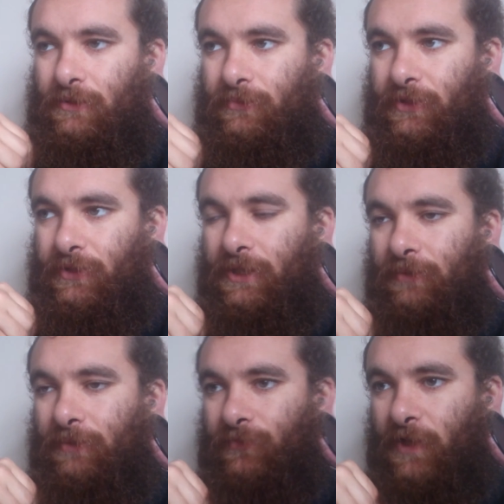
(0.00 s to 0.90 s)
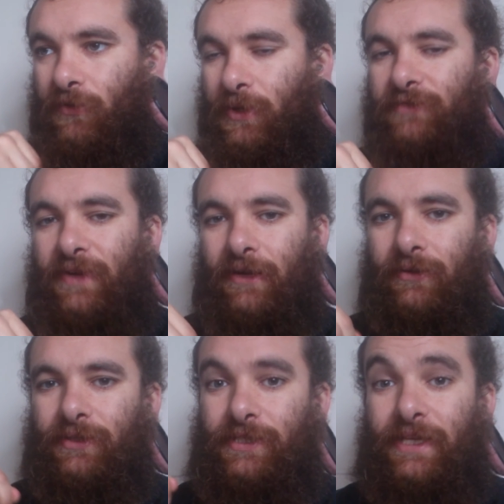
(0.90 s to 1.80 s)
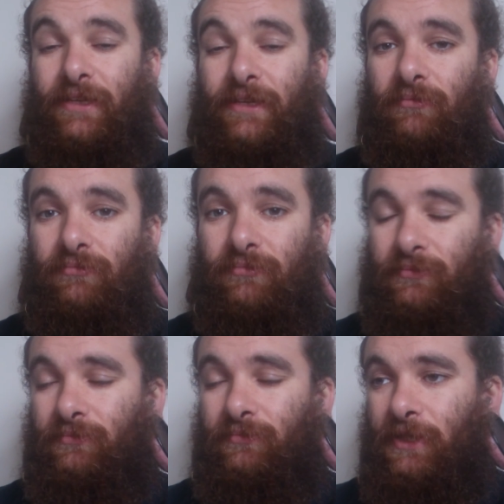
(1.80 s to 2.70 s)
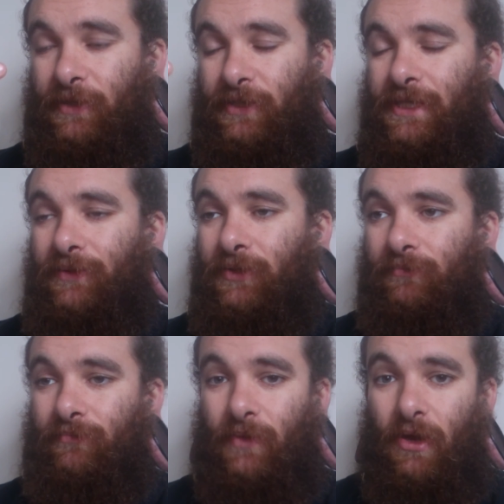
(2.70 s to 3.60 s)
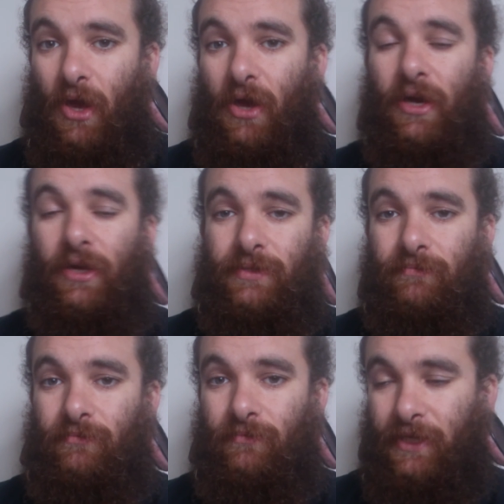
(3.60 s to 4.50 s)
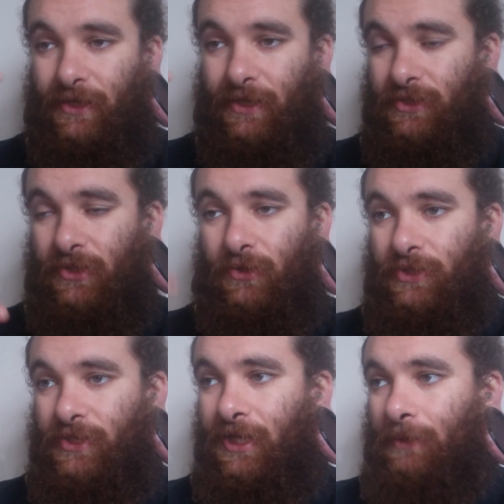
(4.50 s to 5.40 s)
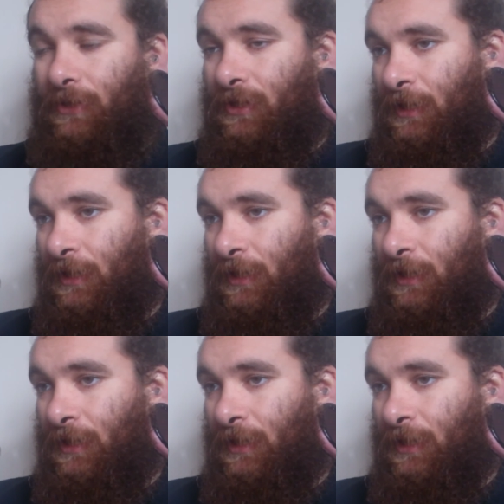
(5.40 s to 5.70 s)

but I've always found steel in my septum hurt. The edges are too sharp.